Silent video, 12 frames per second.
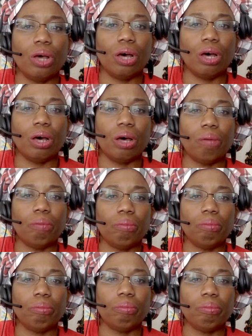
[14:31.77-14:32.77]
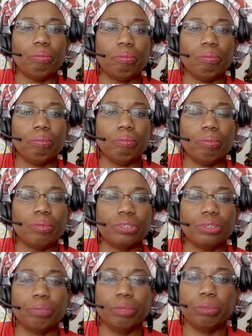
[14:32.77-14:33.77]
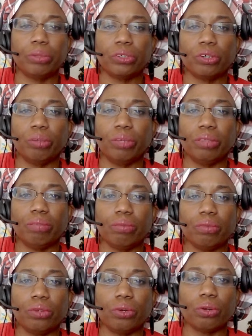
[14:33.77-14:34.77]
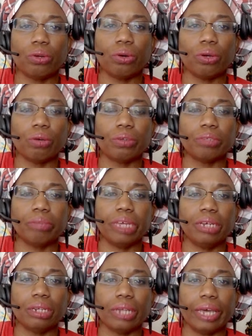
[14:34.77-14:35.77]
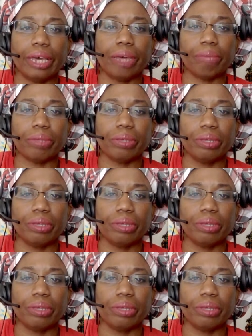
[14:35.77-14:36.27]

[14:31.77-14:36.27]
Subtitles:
Some people told me canola oil was made in the lab.